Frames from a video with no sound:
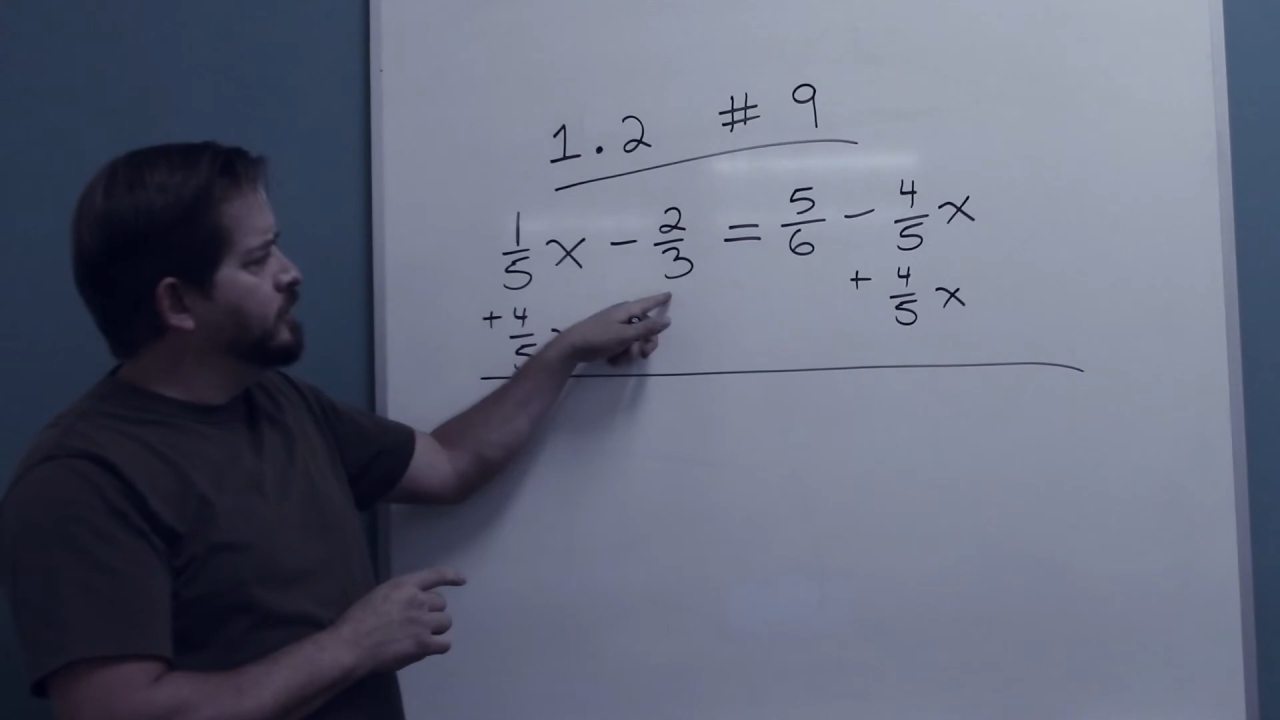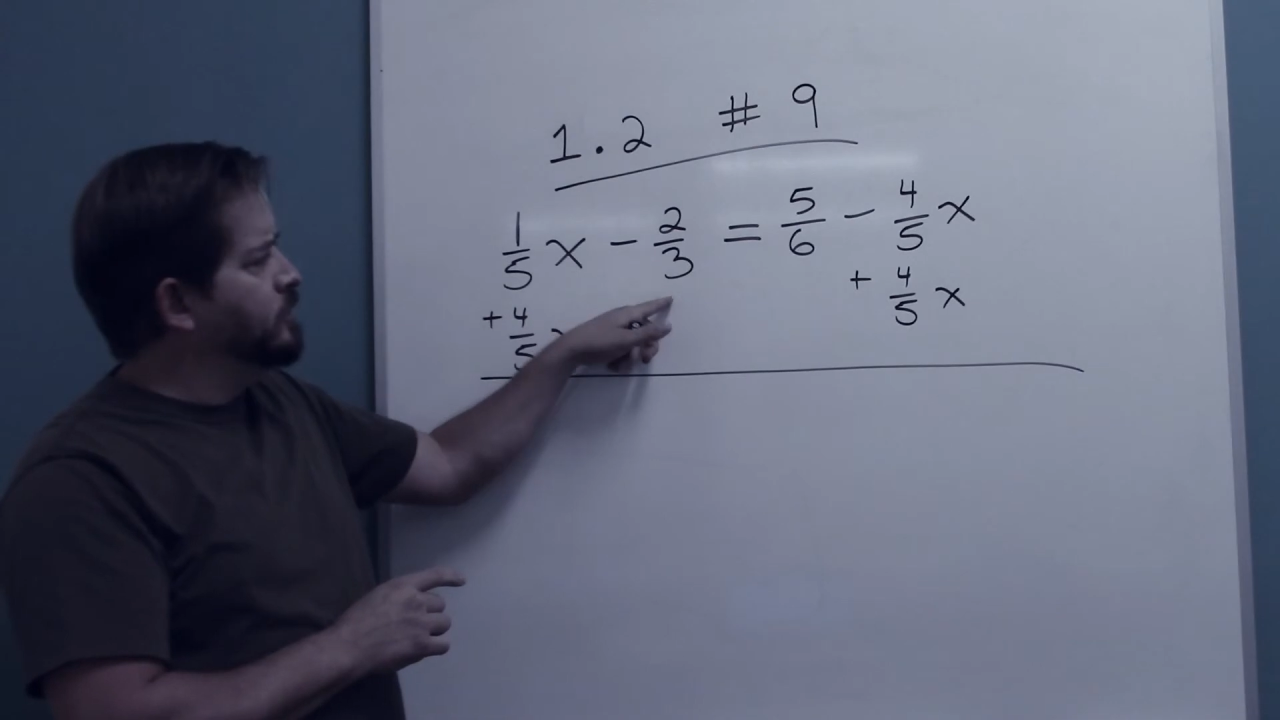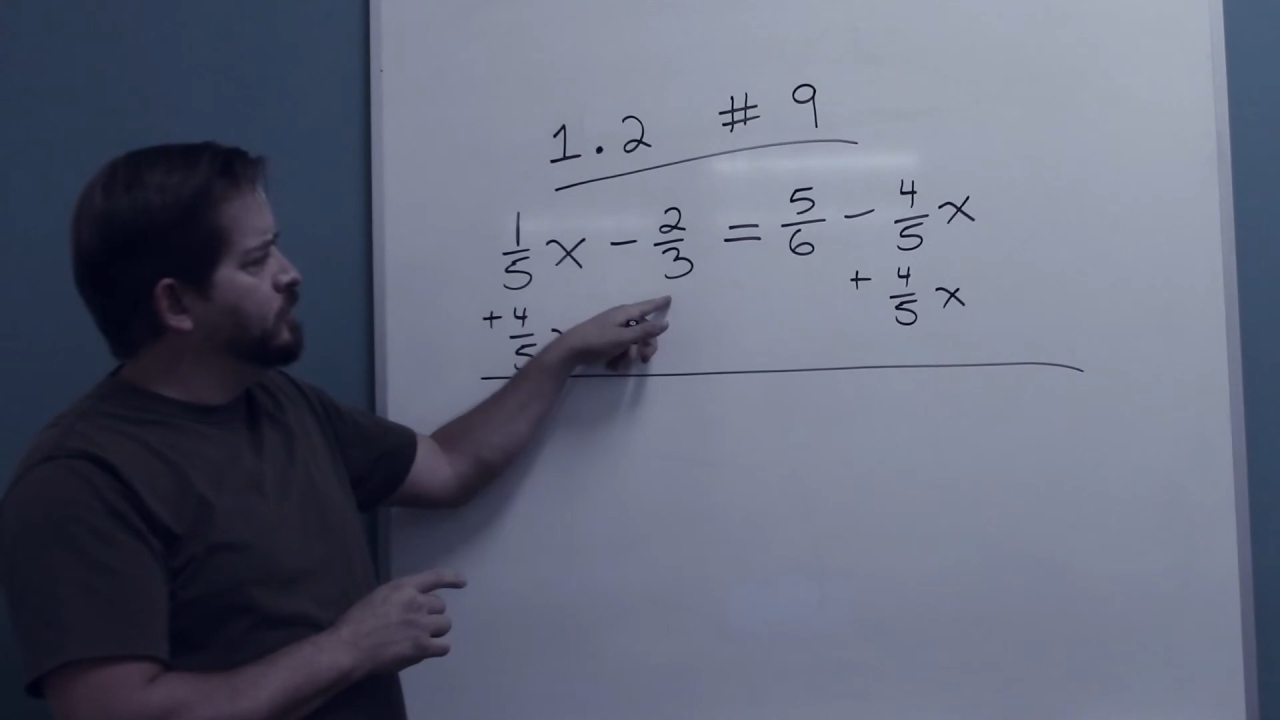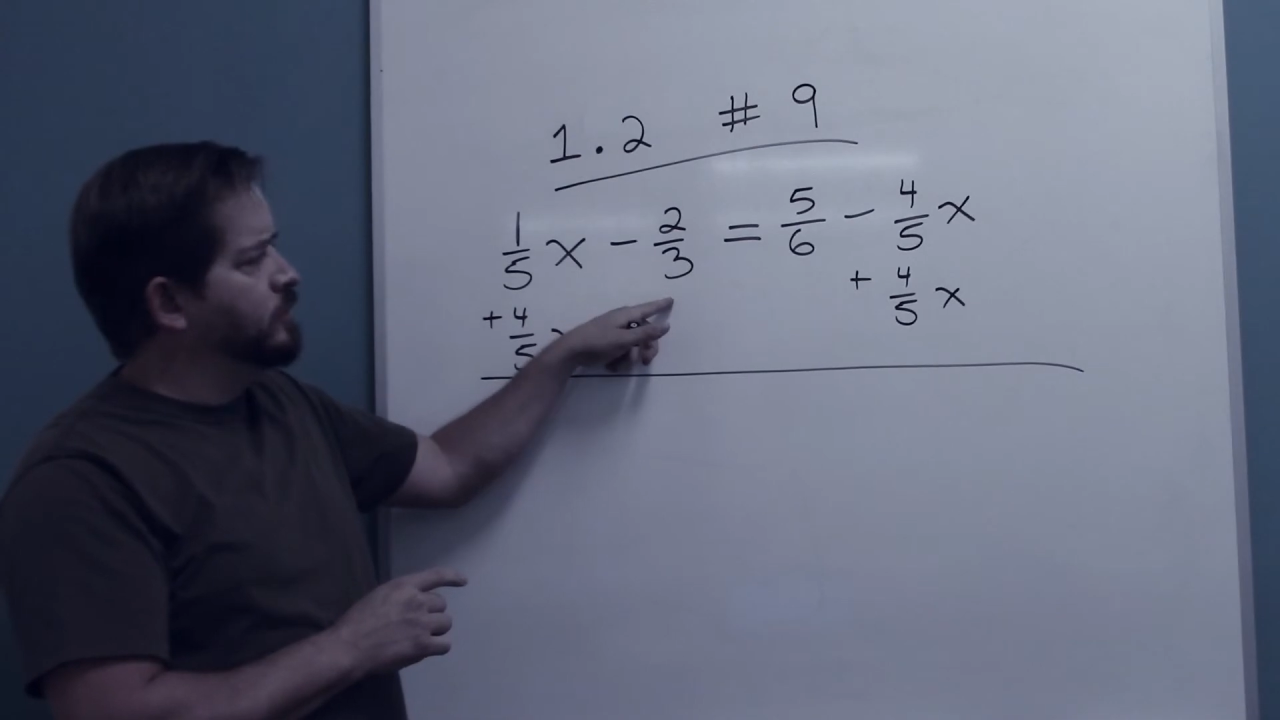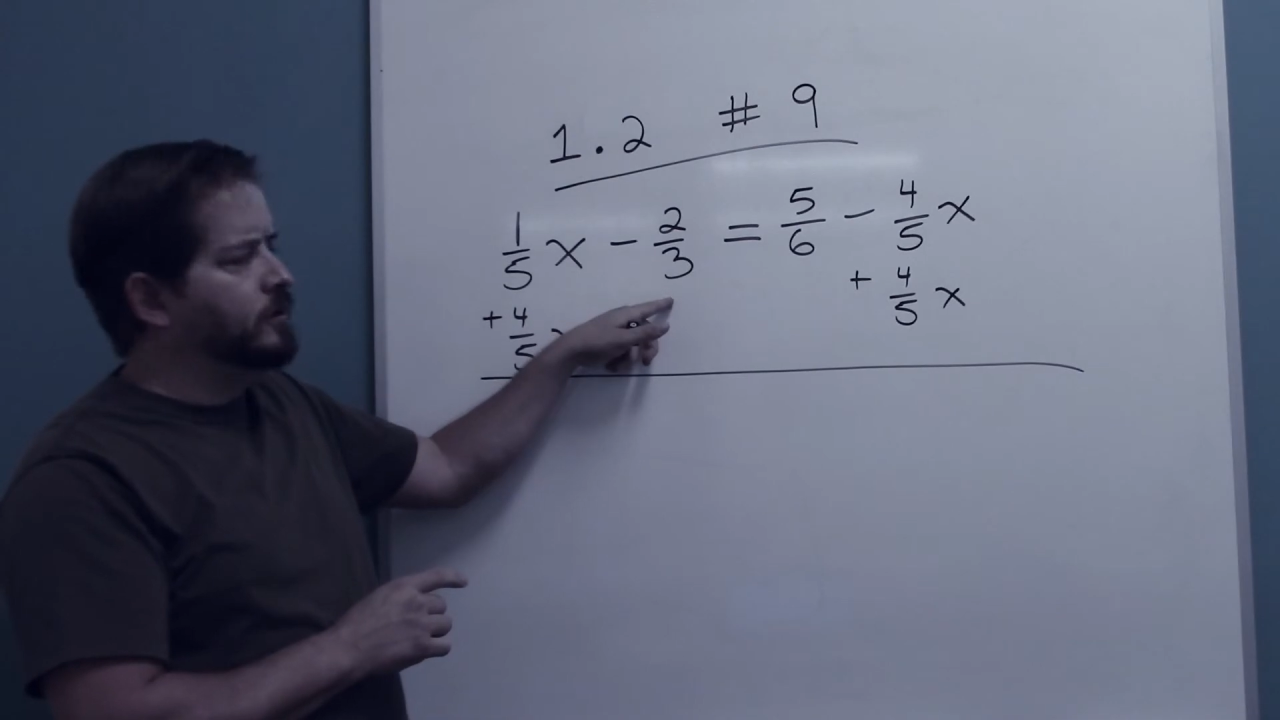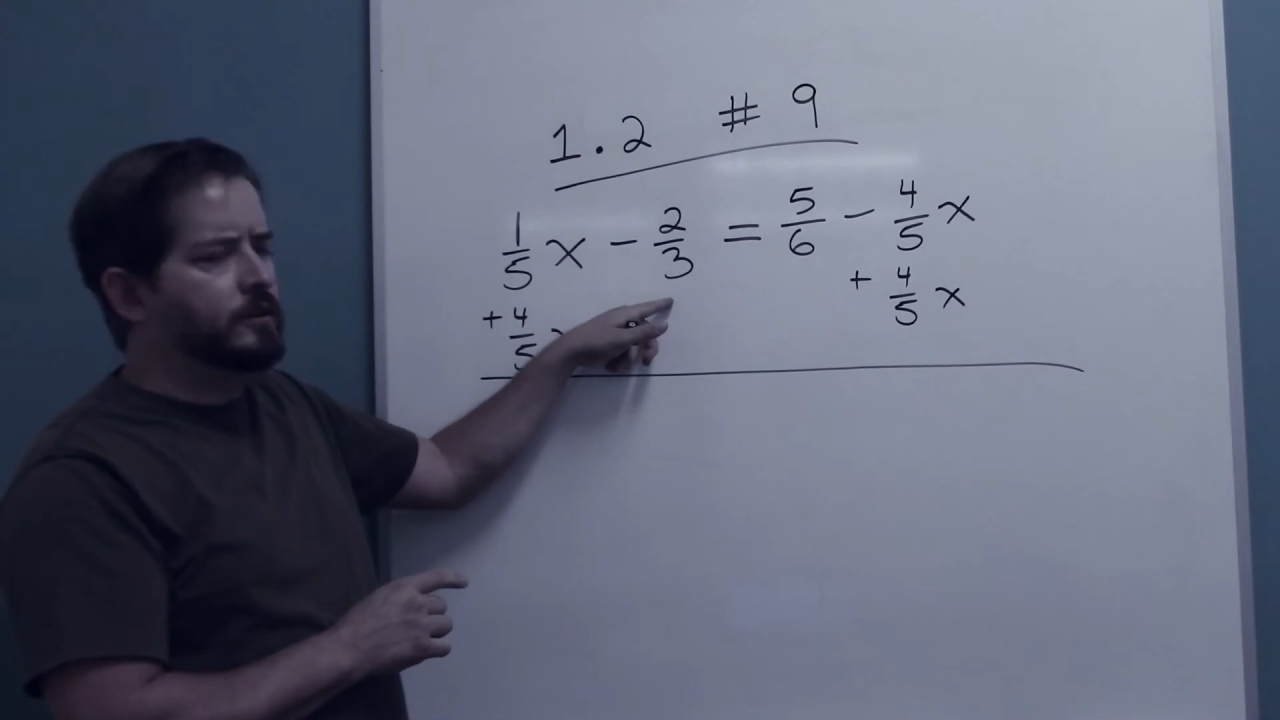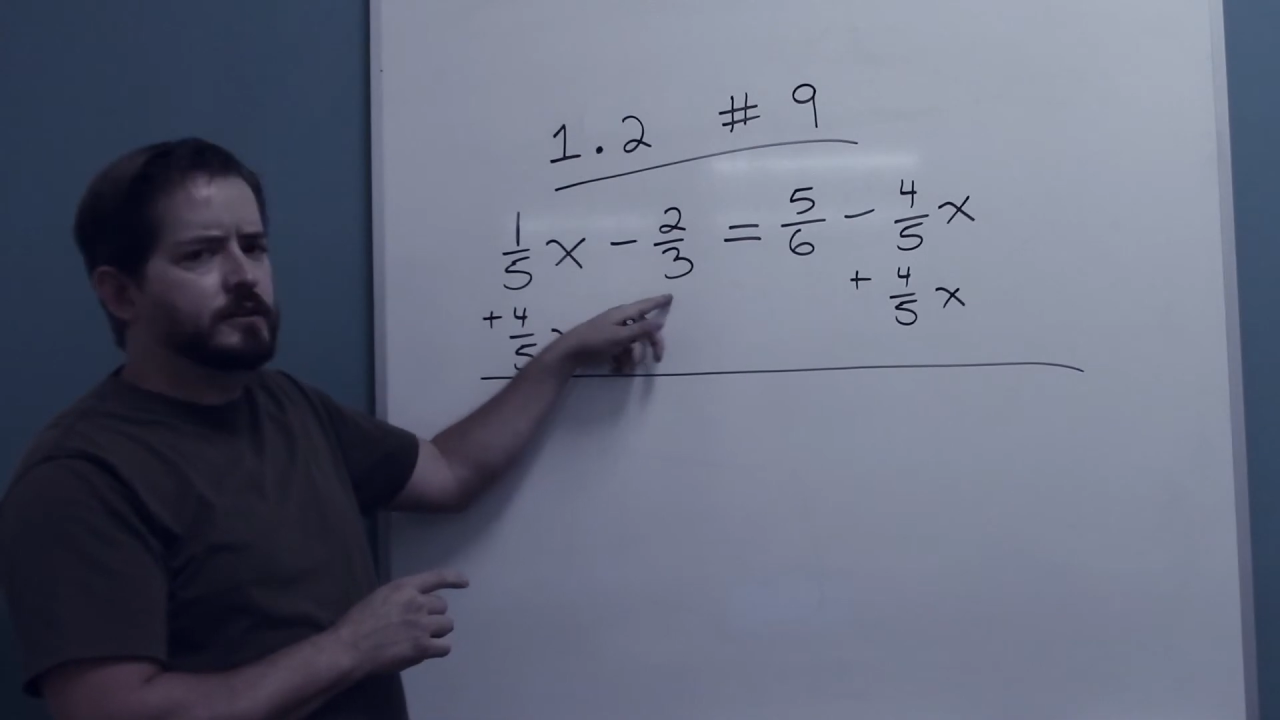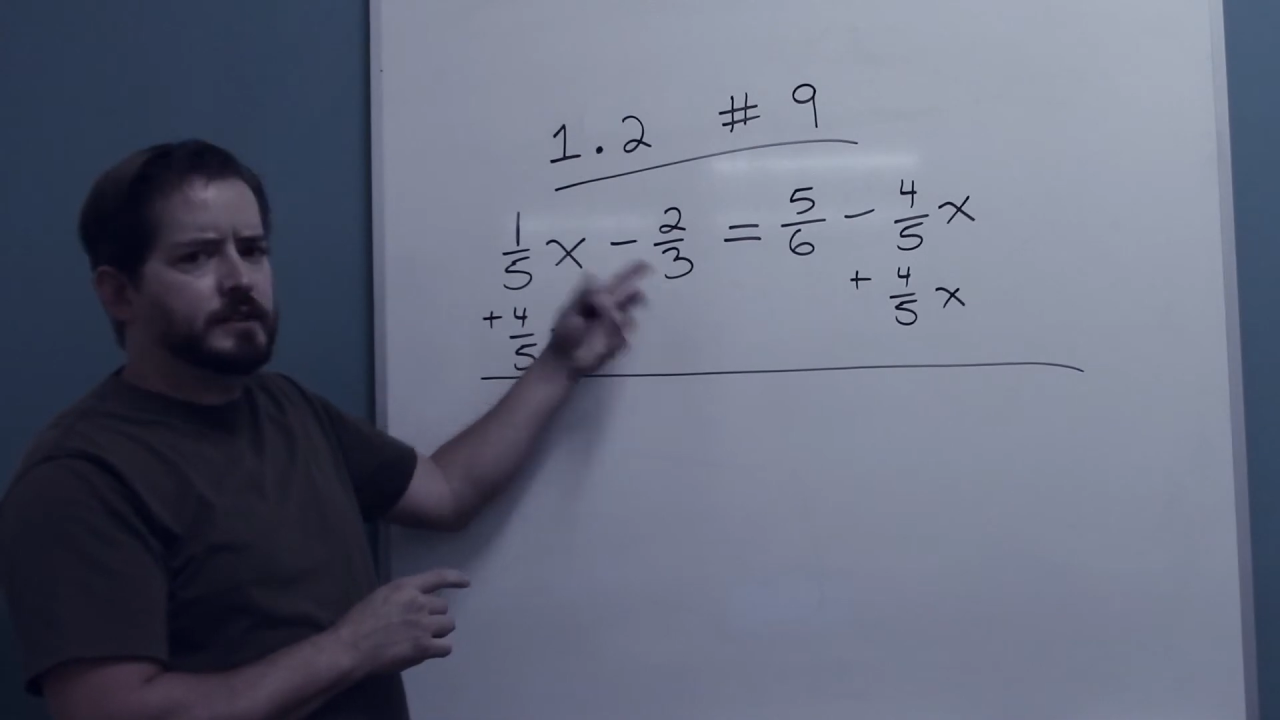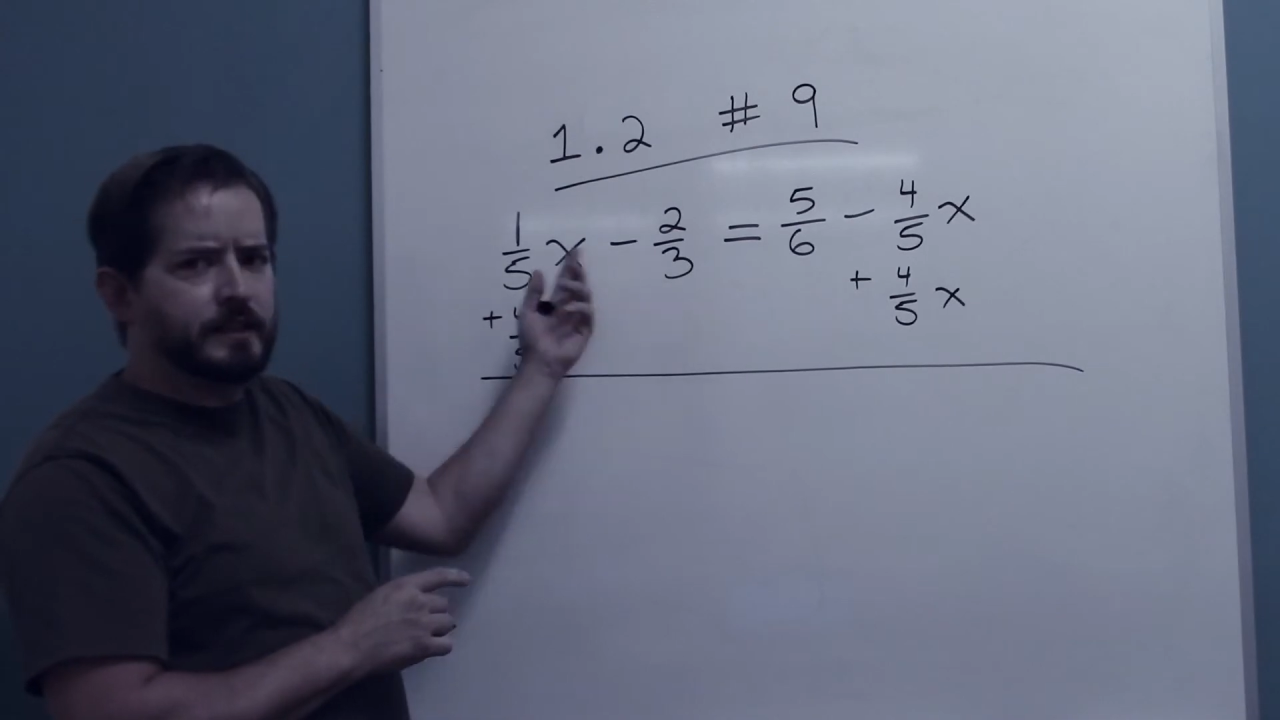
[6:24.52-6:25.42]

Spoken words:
2/3